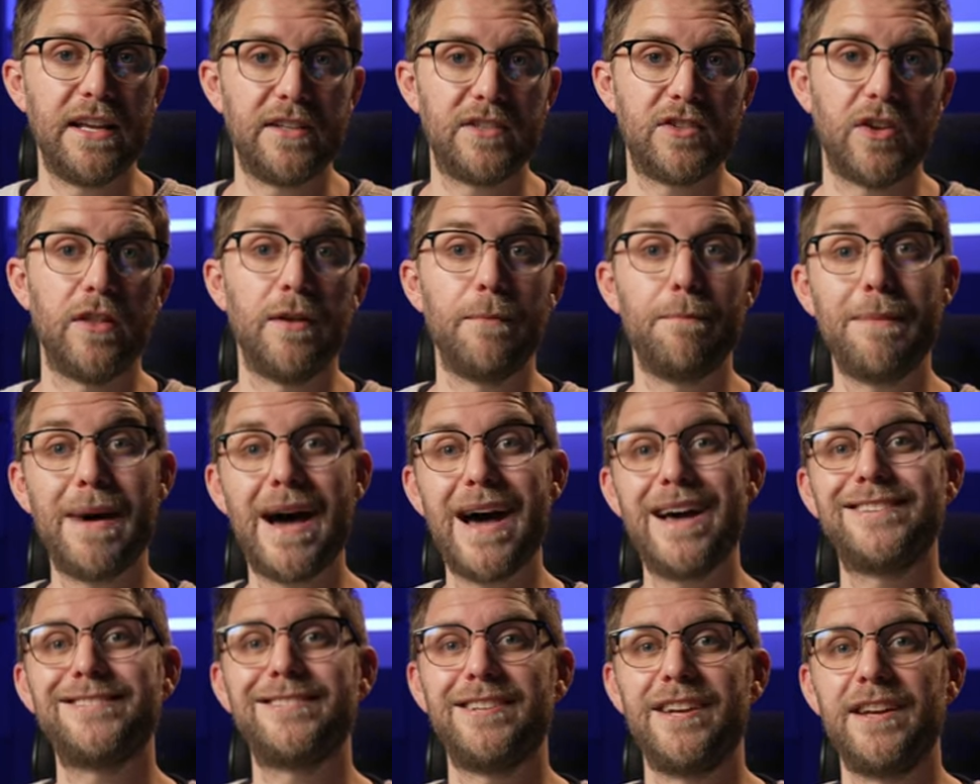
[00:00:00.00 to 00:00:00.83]
So the
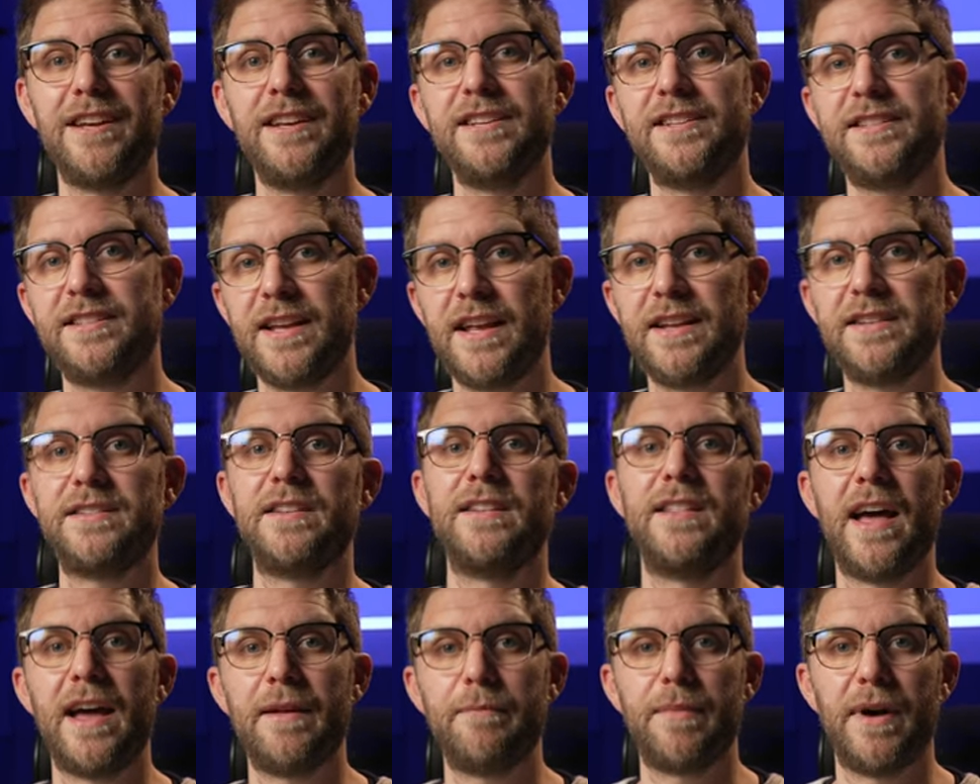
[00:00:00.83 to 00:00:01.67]
master is sent to
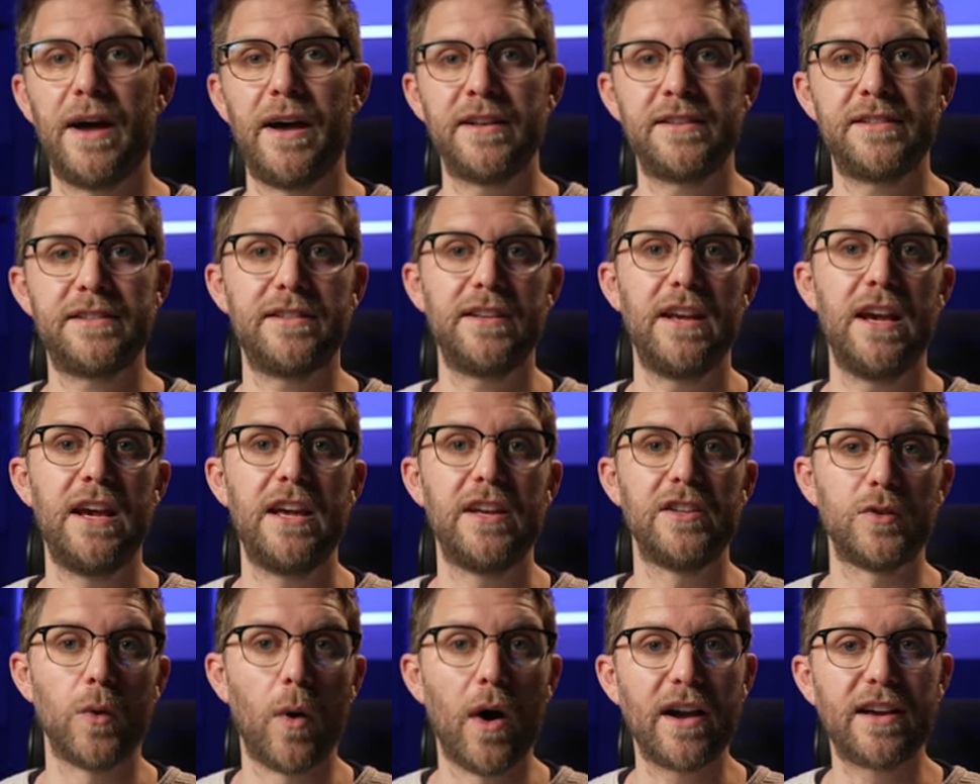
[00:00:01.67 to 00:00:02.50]
that bus,
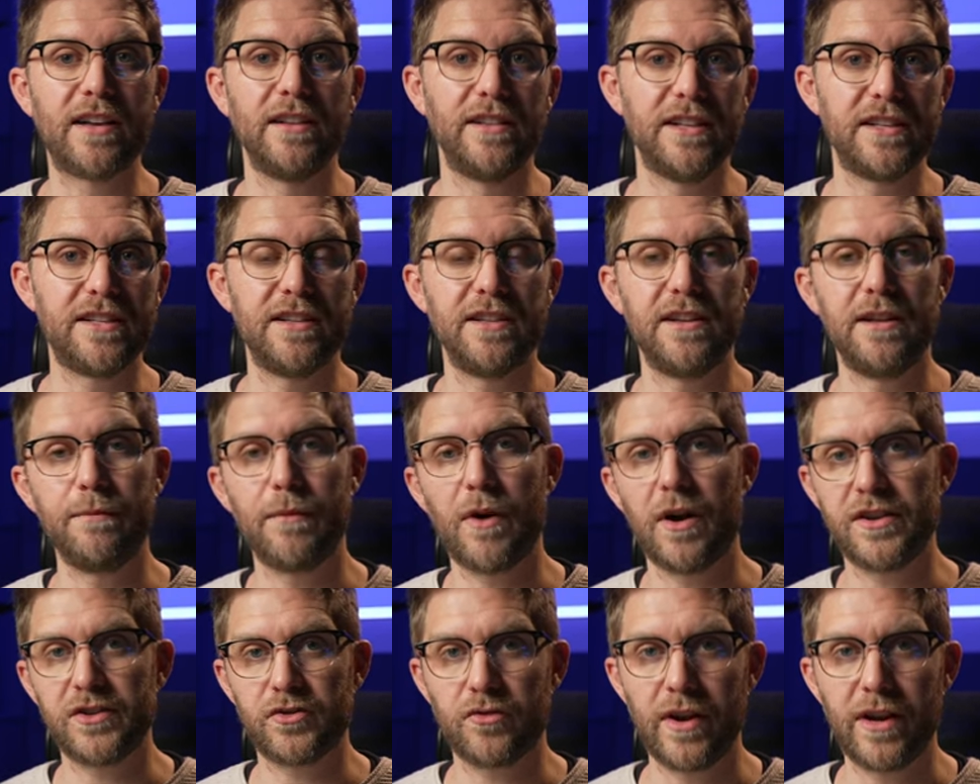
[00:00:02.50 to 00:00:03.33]
so I can listen in
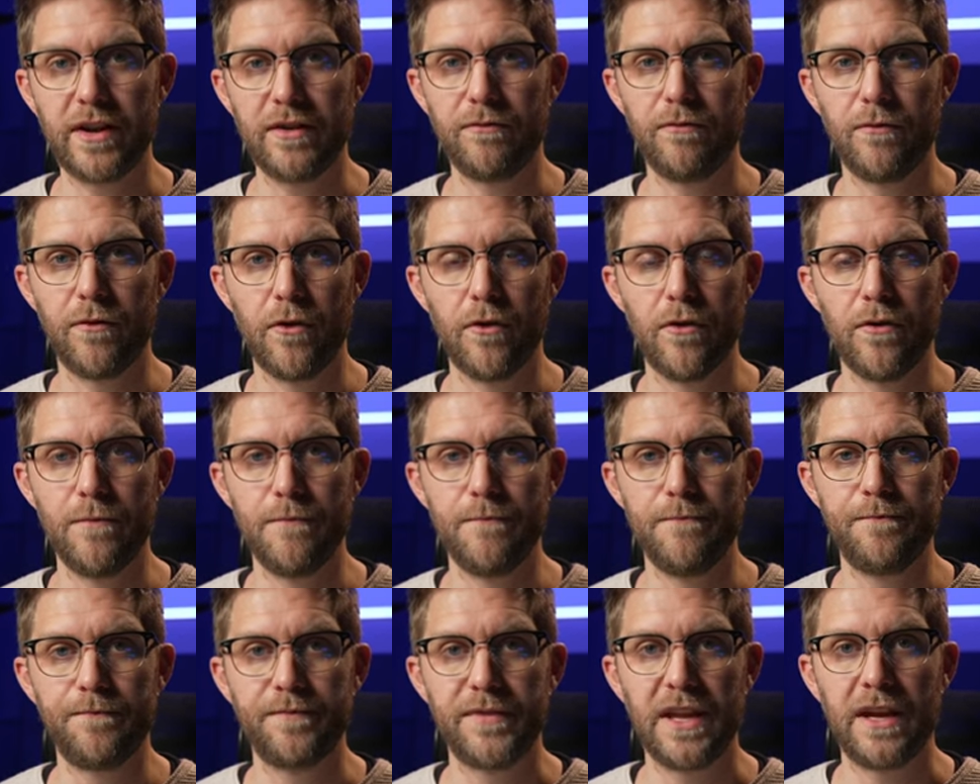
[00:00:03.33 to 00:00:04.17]
my treated
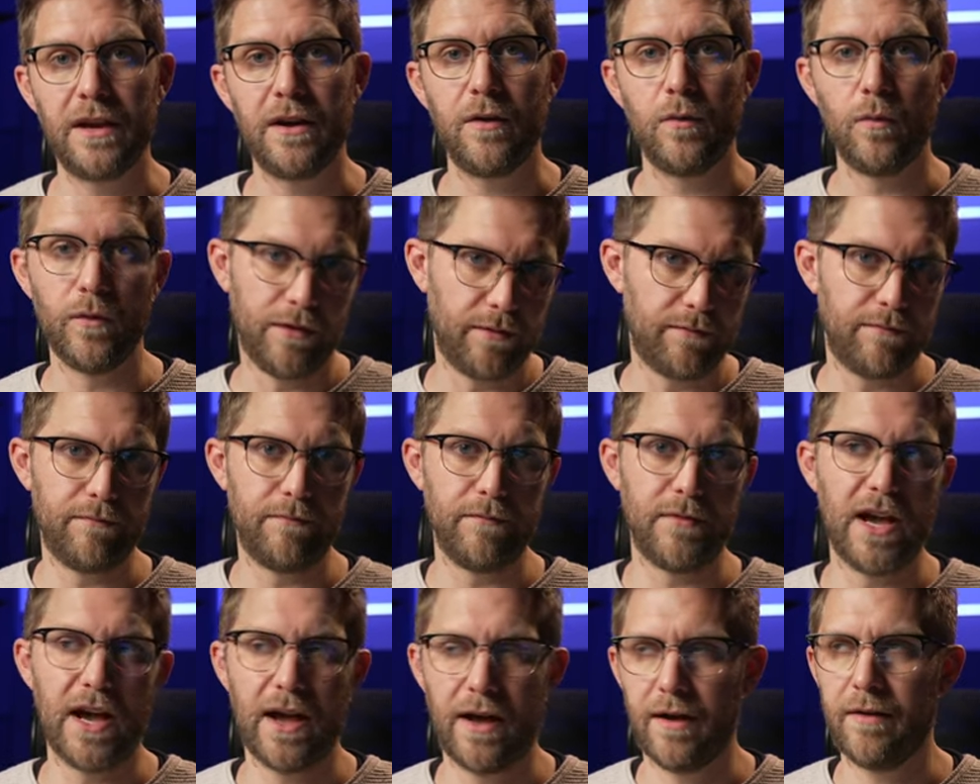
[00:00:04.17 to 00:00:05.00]
room with
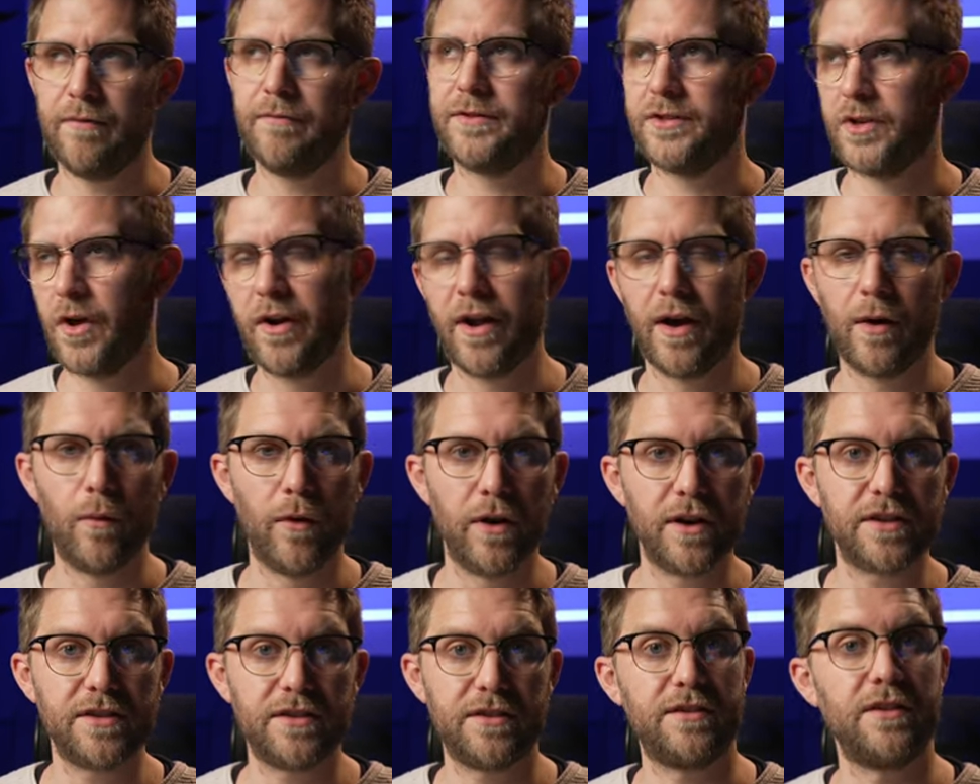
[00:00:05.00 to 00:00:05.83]
uh,
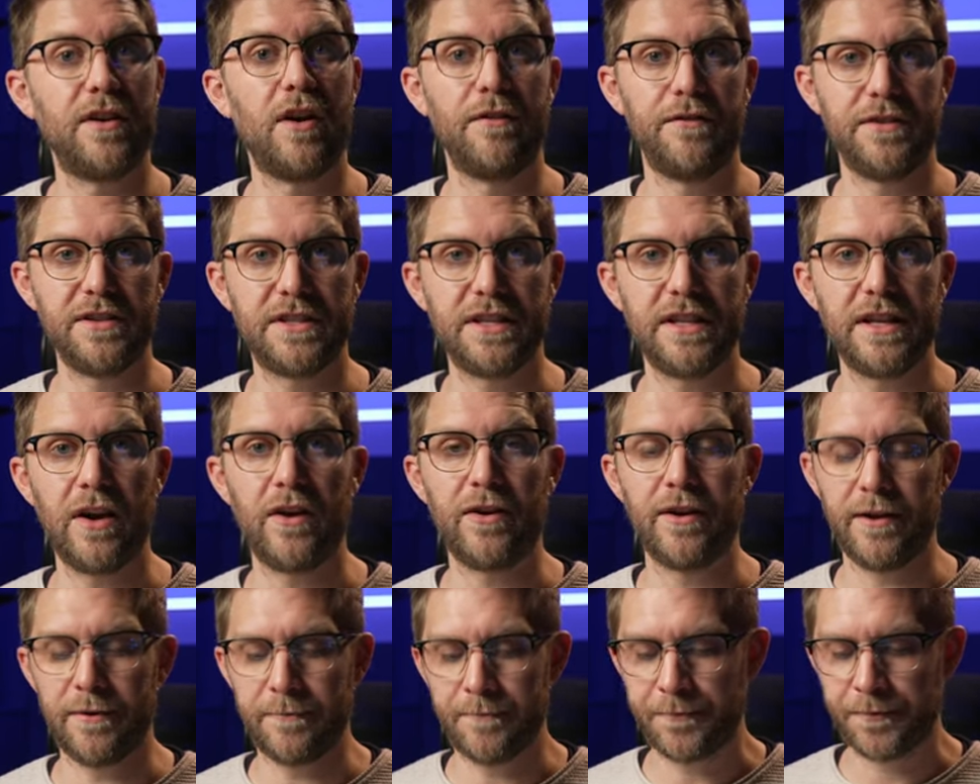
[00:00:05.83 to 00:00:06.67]
SonarWorks obviously on
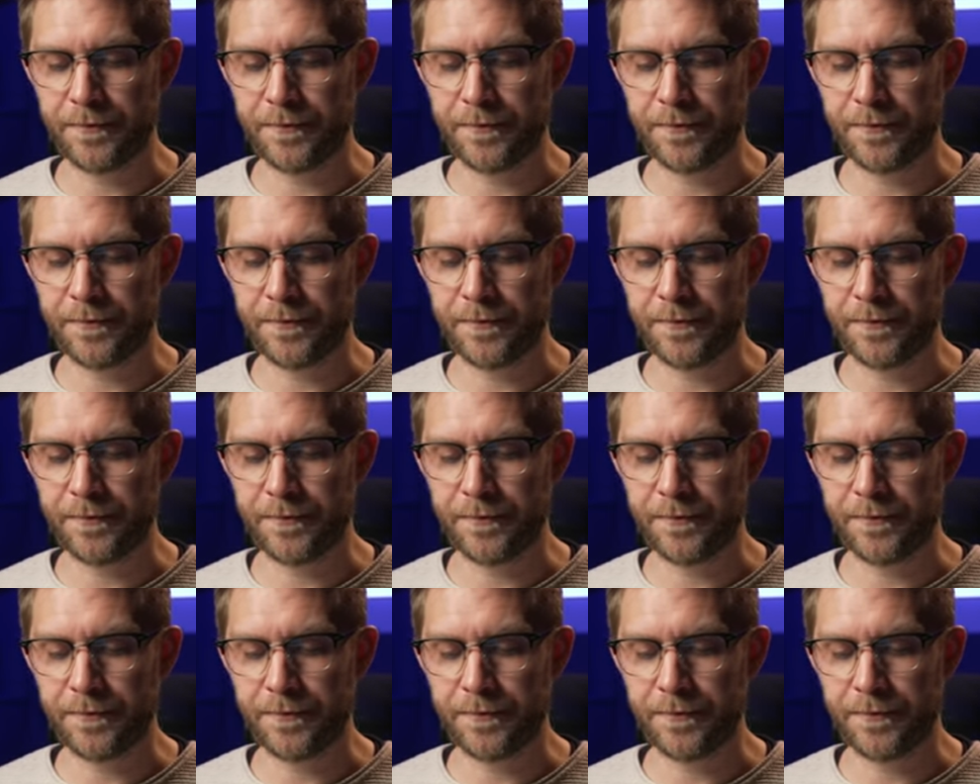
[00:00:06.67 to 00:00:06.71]
it.